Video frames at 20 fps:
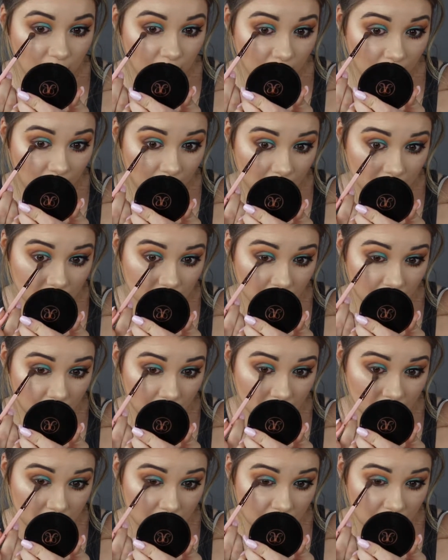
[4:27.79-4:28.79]
and I just
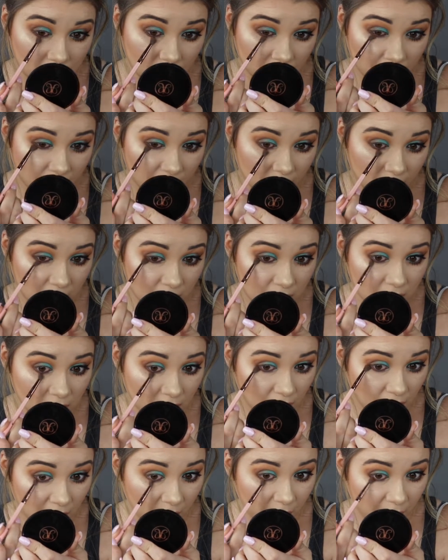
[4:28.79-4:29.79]
want to diffuse
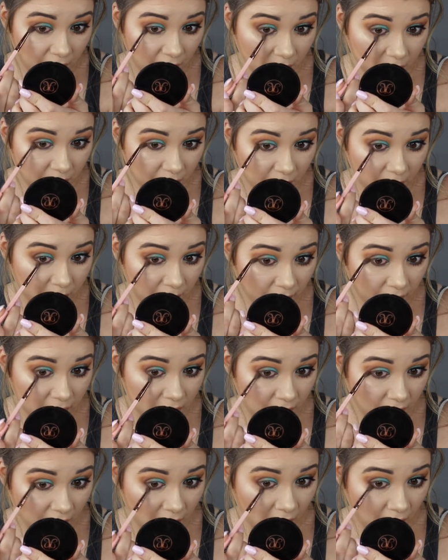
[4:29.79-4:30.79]
it a bit but
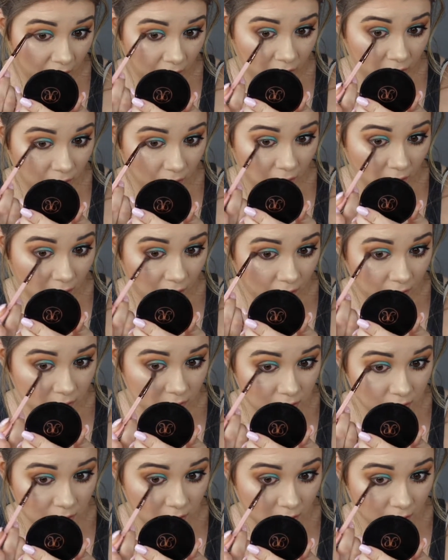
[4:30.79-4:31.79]
blend it out
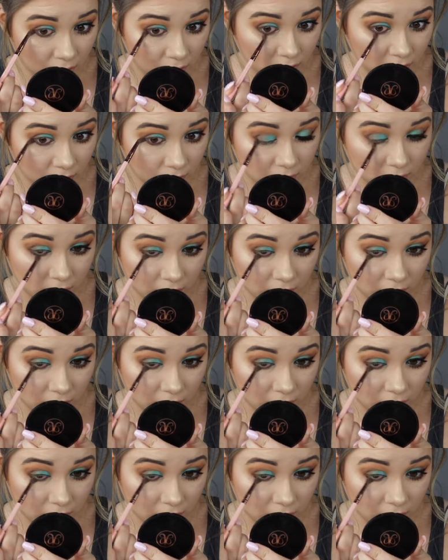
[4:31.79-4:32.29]
also,